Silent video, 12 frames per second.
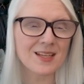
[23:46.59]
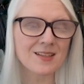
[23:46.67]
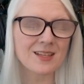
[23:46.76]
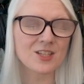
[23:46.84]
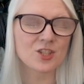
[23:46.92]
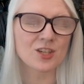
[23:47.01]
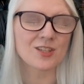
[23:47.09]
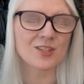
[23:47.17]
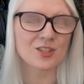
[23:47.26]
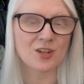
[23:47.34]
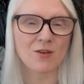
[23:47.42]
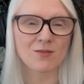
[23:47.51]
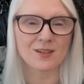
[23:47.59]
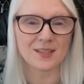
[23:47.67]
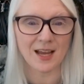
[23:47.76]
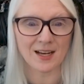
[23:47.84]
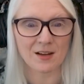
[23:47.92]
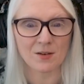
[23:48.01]
and they just don't
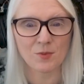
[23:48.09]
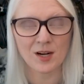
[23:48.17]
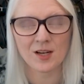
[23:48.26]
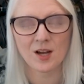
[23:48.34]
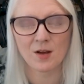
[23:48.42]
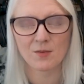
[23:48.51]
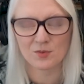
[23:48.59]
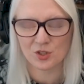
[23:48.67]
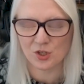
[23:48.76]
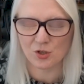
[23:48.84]
get it when it comes